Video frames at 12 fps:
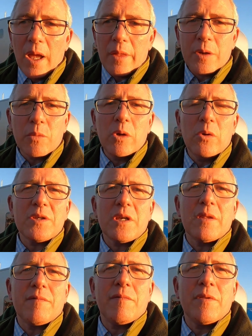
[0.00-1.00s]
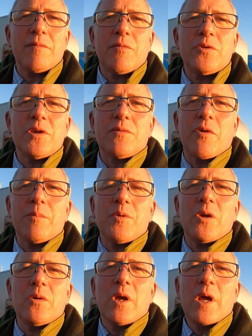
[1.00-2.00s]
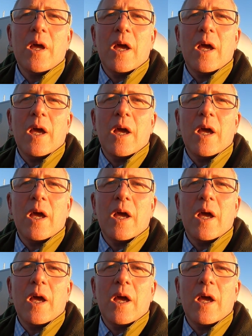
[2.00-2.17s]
and then we'll look to get the footage from you,